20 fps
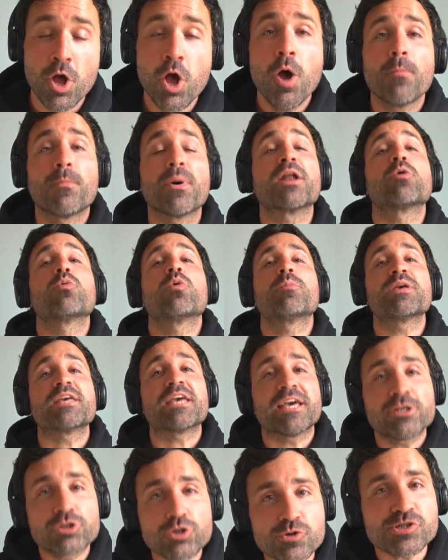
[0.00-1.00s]
But it will be
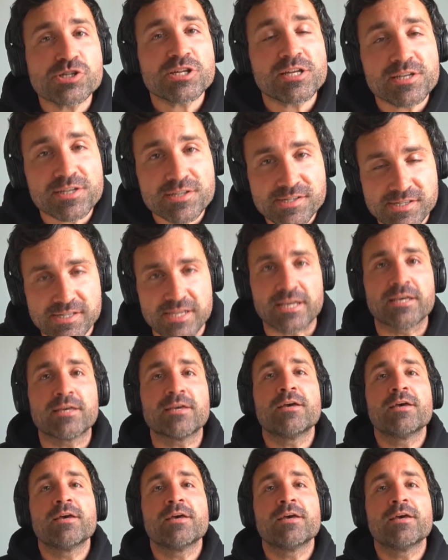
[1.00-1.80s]
interesting to see